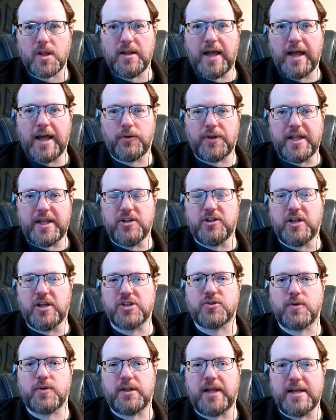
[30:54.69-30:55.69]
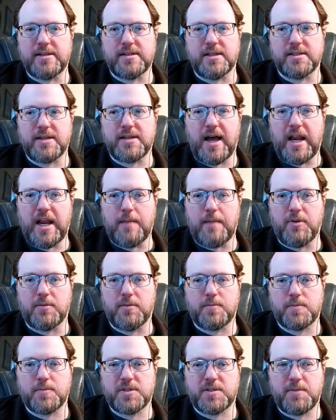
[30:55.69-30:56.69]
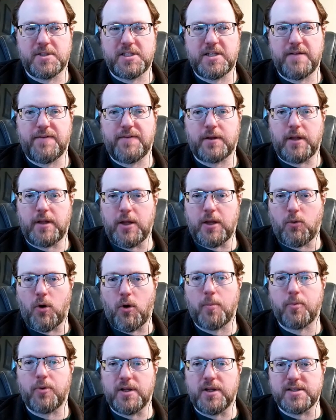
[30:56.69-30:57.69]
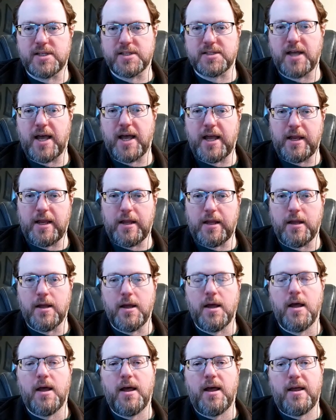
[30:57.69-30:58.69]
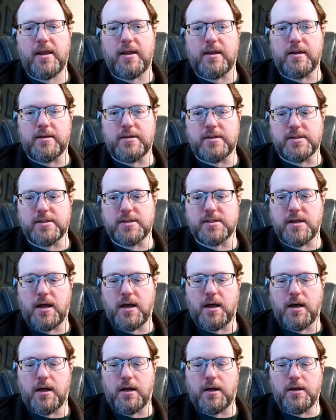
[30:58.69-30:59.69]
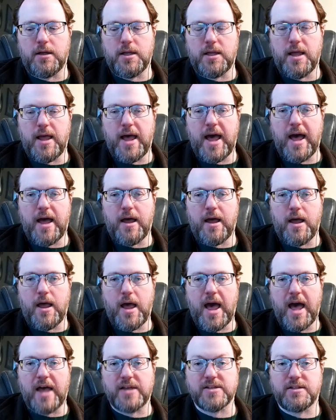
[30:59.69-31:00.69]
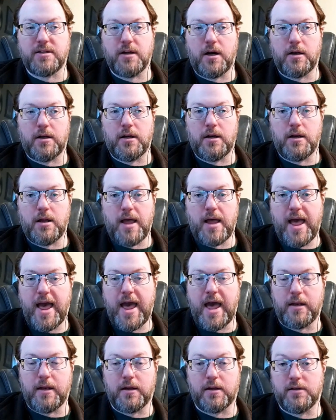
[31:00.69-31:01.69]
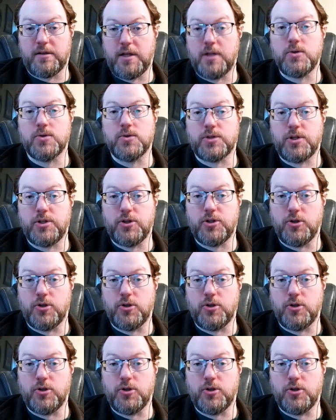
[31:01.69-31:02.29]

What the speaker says: not only industrialized society, but specifically corporate society is has done and continues to